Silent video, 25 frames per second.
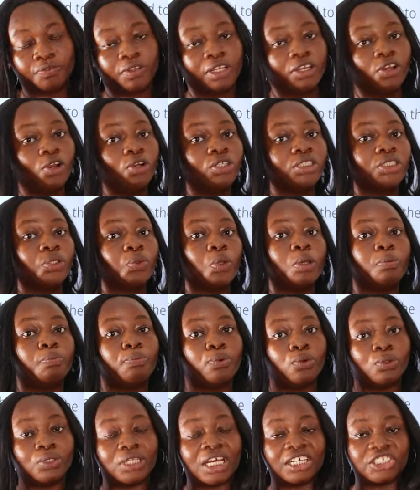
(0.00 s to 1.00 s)
of Lagos, they were
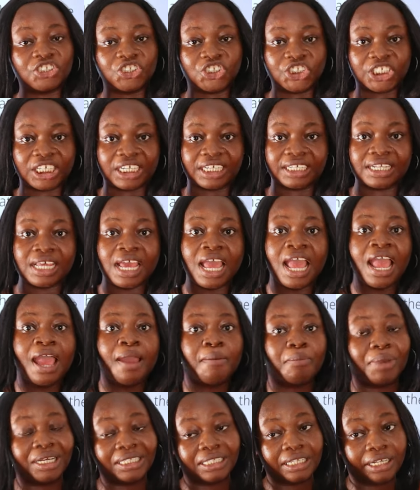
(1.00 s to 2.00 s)
booed and jeered
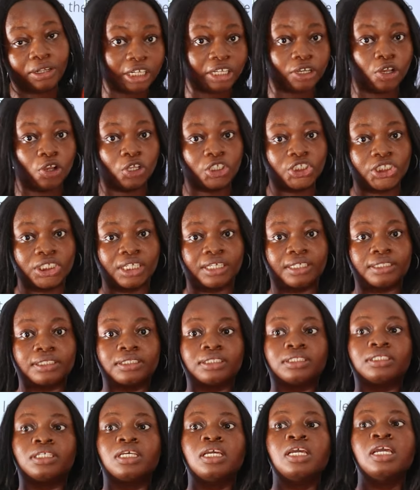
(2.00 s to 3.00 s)
by the
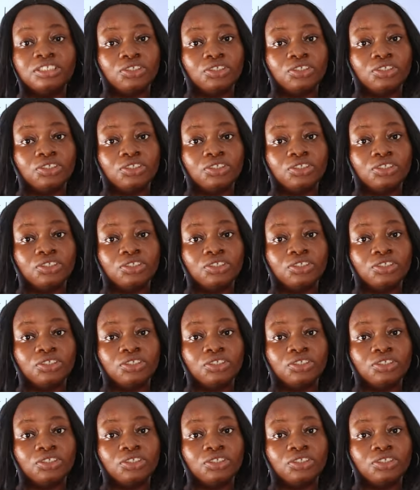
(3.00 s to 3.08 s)
Lagosians.